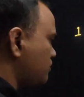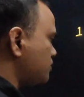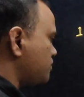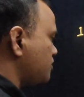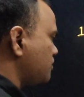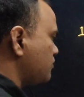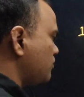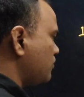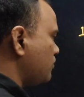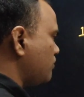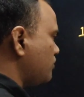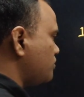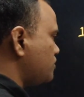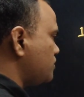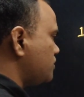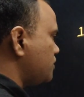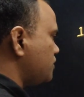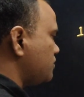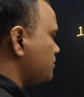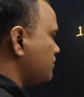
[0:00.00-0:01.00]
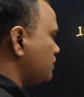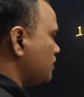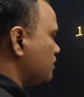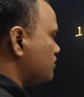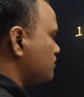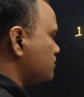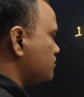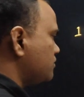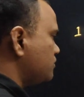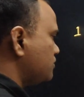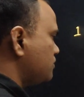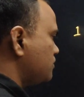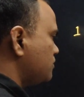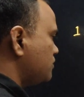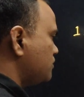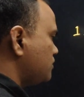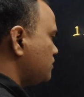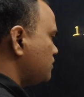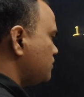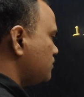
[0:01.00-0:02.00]
Put COH in a box.
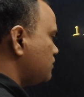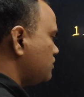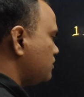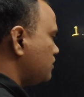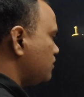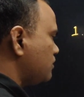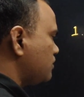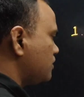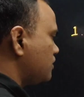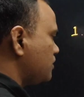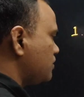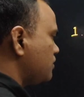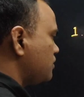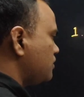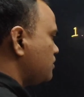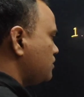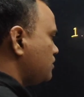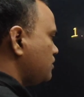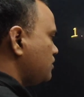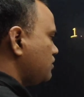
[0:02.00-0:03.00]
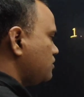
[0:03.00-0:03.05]
Okay.